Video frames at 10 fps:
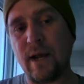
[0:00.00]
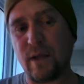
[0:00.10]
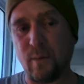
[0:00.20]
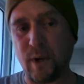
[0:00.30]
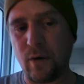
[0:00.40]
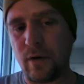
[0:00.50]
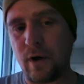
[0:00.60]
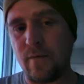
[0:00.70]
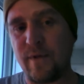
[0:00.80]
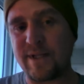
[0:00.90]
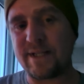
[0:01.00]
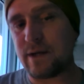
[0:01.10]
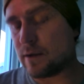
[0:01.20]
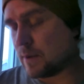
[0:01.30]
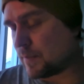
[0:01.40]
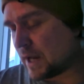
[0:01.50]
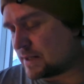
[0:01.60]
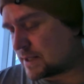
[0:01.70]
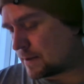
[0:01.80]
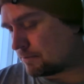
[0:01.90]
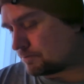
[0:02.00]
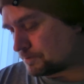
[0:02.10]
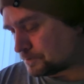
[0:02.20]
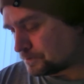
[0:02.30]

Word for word: in the middle of the ceiling painting.